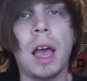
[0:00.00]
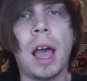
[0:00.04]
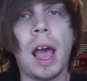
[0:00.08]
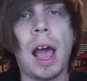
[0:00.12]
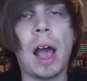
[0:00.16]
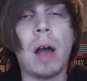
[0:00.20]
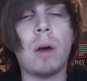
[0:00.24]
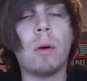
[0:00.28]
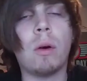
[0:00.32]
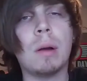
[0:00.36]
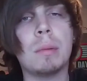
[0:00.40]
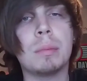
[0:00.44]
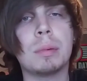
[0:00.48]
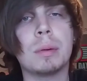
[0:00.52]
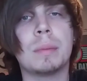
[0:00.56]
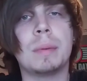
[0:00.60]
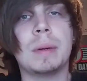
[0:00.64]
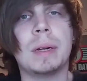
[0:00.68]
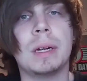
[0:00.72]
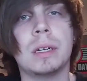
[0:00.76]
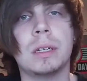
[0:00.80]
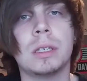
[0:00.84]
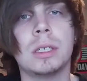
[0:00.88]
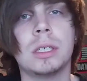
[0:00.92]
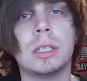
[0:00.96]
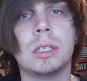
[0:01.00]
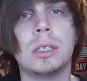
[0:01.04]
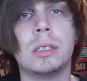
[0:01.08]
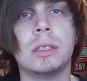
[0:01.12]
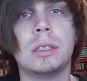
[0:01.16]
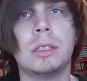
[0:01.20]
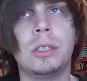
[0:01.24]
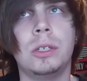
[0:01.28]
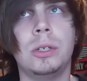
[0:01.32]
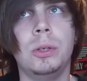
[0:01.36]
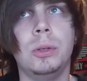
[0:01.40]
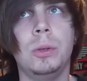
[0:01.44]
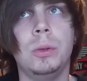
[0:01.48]
how I prepare
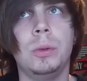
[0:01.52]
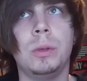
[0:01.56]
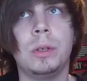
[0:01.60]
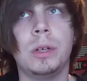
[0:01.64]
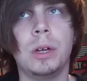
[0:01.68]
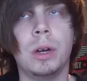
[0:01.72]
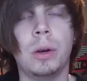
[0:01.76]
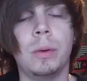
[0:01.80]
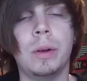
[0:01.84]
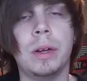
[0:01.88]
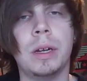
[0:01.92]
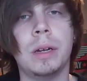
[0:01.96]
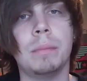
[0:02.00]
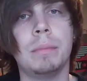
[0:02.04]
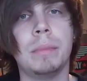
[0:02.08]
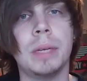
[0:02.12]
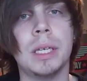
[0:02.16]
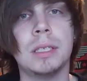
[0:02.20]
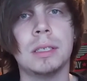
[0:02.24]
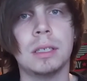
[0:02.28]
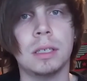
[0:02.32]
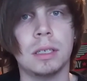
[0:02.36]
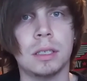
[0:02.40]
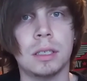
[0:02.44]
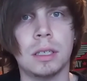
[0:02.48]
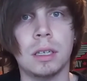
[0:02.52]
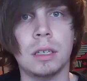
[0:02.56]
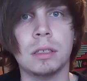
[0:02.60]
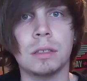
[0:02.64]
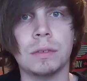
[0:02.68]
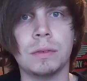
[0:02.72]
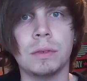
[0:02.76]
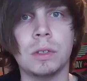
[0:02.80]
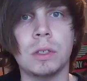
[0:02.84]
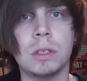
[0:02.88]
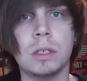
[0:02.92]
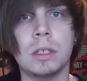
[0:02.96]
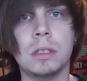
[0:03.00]
to go in and be
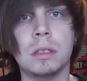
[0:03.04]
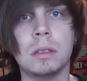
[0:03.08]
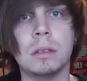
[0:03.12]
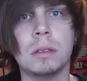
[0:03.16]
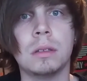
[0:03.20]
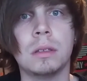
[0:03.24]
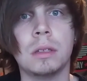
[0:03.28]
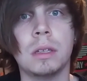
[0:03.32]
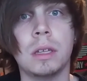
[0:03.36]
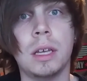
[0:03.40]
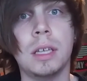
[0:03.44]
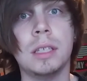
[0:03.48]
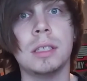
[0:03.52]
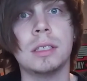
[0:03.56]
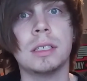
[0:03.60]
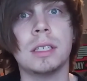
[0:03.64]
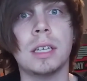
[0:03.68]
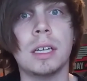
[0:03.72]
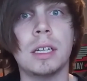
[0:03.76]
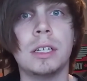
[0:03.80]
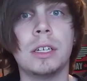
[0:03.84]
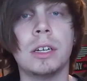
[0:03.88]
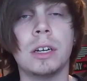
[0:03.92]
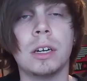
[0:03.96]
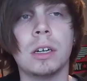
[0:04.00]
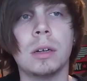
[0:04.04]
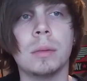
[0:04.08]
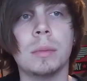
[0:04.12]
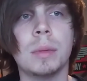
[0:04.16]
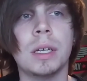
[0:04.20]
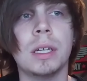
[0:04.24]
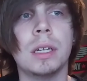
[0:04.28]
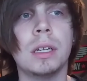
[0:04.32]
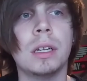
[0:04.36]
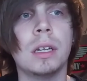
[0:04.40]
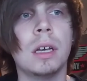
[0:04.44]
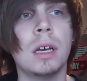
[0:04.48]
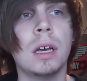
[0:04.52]
successful in said
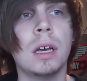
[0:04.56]
tournament.